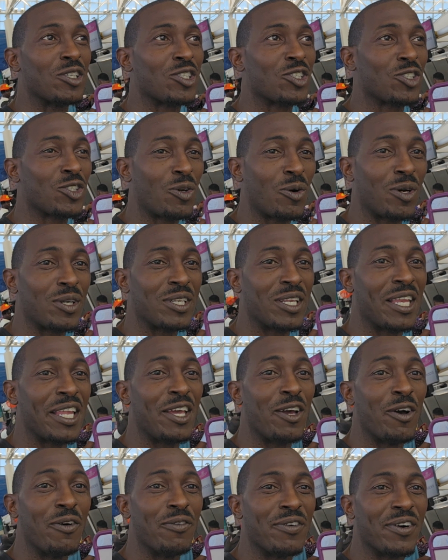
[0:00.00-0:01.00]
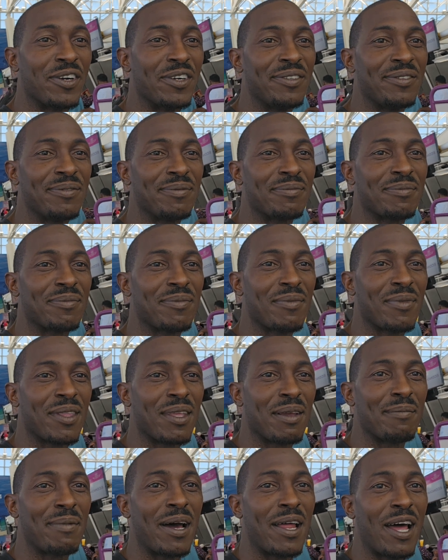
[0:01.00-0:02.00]
a short layover,
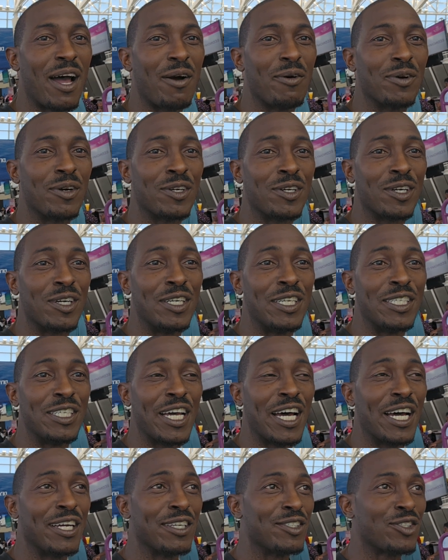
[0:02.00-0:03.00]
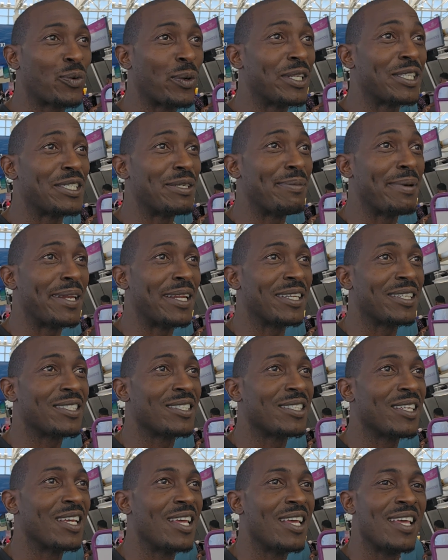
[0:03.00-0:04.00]
about an hour and uh, 20
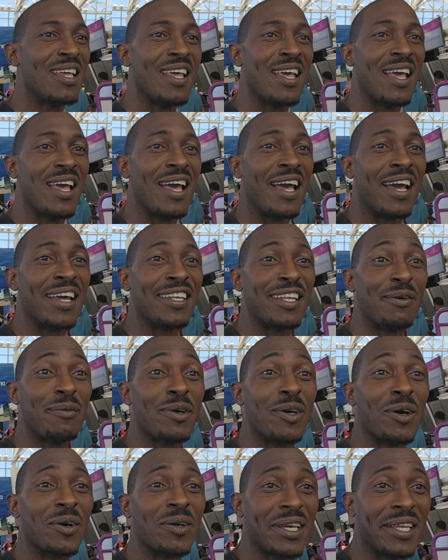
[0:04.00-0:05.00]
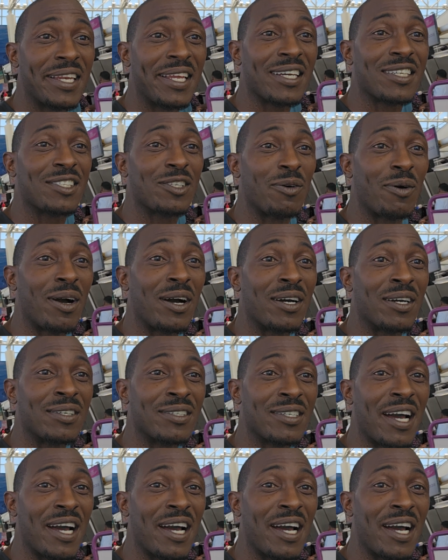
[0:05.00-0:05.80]
minutes. And then we're gonna connect to our